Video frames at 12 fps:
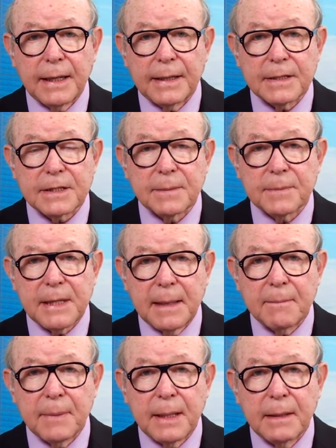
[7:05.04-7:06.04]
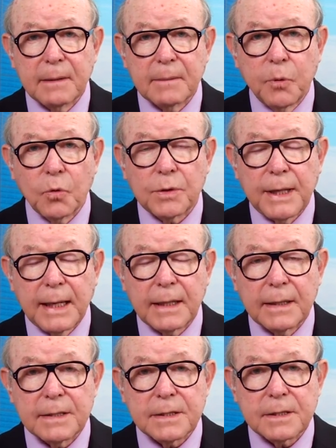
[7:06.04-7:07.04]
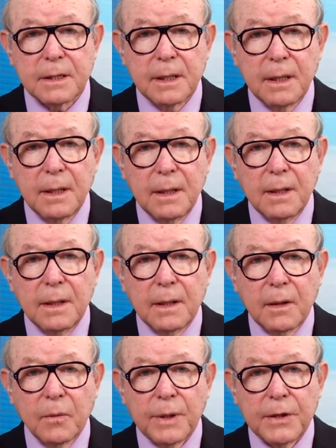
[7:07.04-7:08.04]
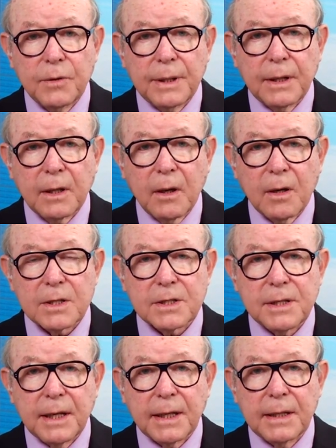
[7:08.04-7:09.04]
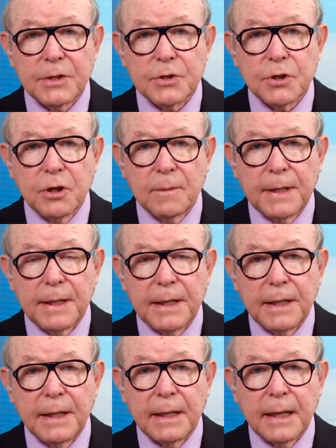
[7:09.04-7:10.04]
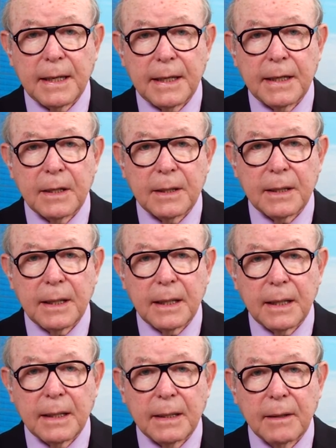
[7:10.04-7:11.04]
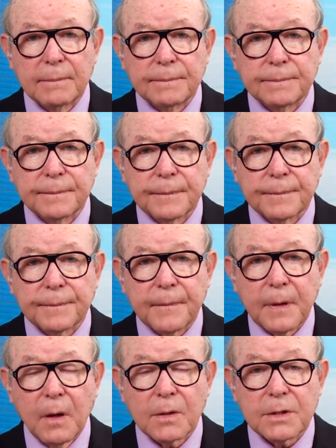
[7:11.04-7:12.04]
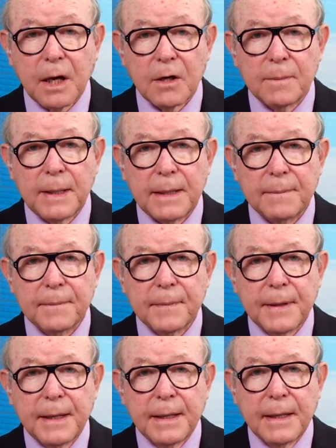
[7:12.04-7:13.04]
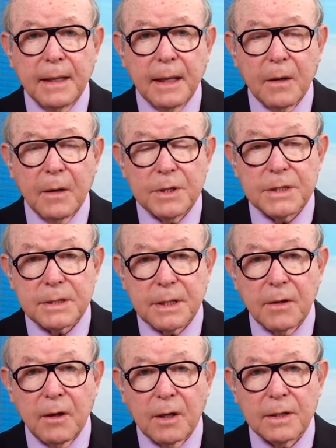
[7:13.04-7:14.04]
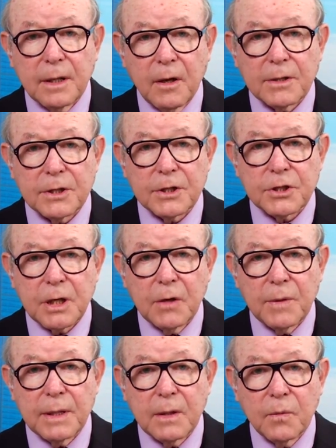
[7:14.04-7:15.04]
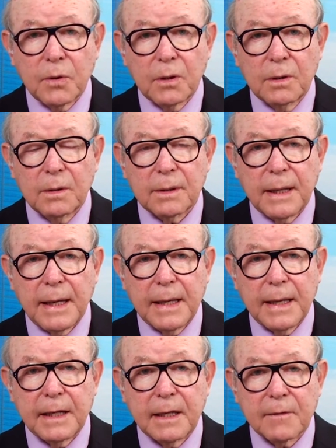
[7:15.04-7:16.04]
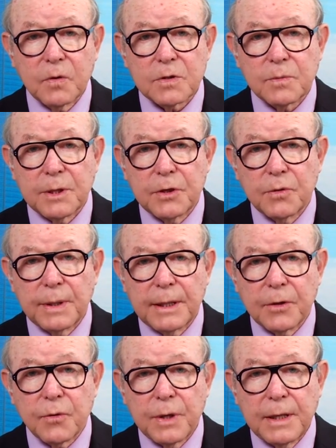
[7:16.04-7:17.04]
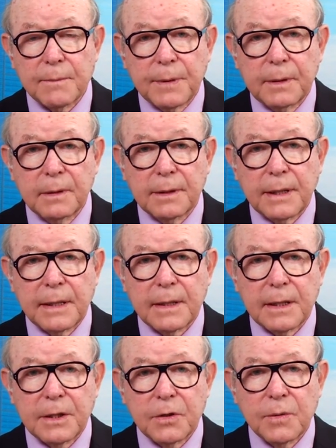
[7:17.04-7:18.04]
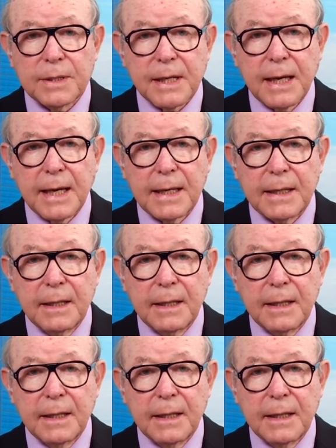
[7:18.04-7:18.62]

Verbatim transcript: September, Port Douglas. We're doing Tech in Germany uh, in uh, October, uh, which is the largest show in the world. and Then, of course, we're doing Greenbuild in the USA